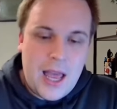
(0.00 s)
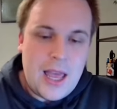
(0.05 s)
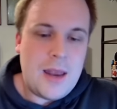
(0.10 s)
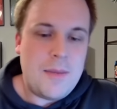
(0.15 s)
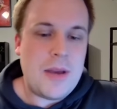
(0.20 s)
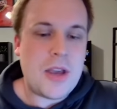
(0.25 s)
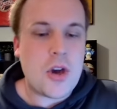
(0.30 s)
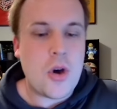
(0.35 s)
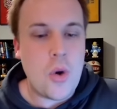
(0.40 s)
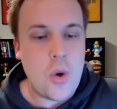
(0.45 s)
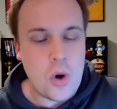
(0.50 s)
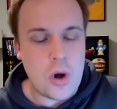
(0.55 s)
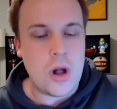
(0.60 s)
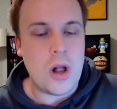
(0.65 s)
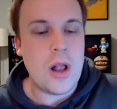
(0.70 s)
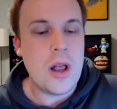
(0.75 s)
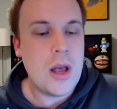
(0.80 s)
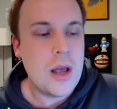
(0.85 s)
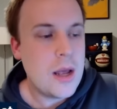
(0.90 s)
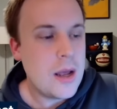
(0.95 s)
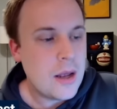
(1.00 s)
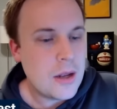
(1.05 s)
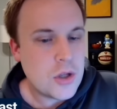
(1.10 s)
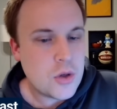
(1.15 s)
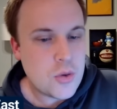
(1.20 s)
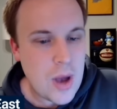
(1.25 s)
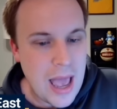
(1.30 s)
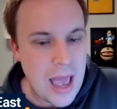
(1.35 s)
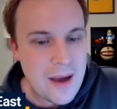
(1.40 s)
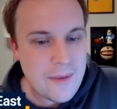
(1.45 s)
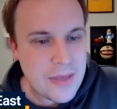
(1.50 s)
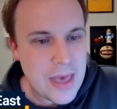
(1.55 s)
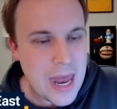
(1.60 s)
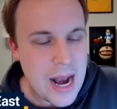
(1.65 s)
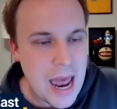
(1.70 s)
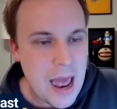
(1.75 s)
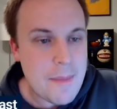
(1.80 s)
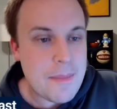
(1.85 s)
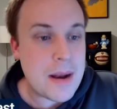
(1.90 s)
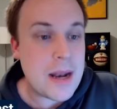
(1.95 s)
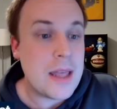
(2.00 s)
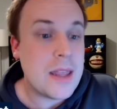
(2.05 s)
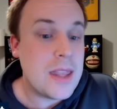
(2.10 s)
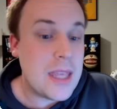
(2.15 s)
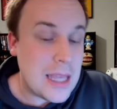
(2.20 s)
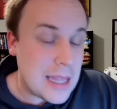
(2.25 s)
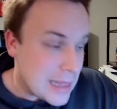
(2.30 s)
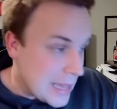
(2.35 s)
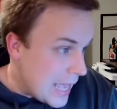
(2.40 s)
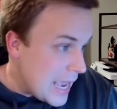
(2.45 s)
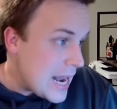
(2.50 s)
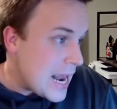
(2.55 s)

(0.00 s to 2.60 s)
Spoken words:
it'd be cool to have that happen. The laid